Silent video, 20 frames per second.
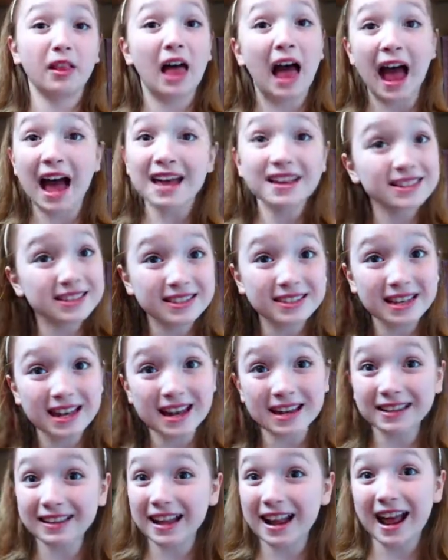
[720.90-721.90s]
last
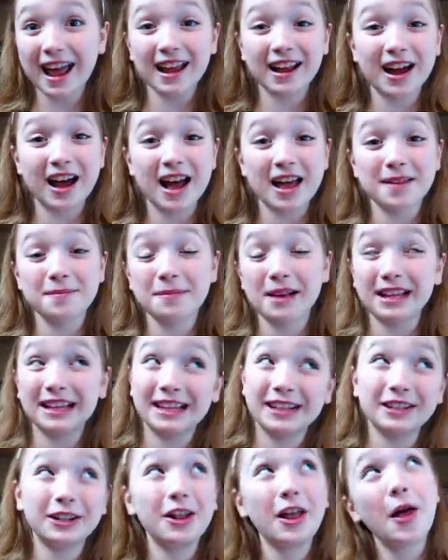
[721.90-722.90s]
thing that I got in my
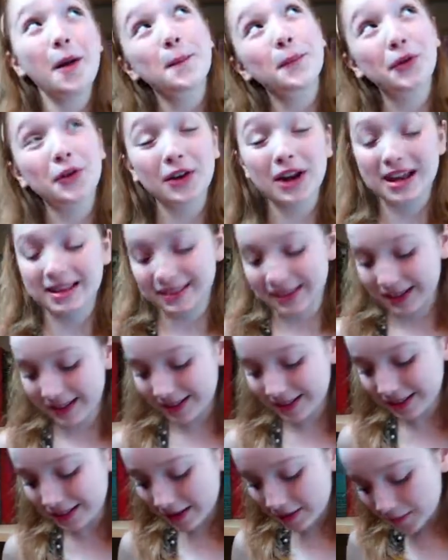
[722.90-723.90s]
little
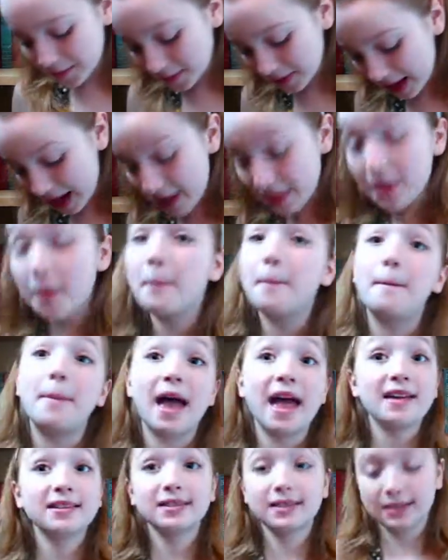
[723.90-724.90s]
present, and the
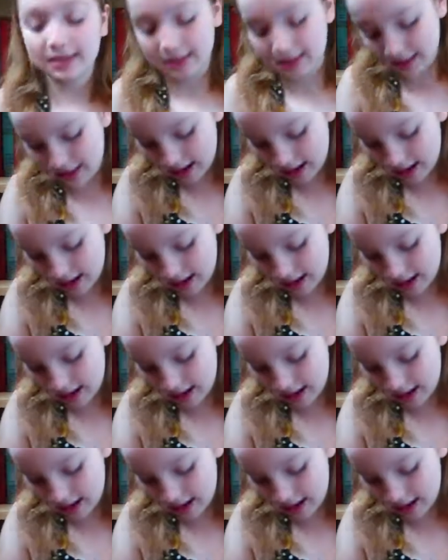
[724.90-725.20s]
best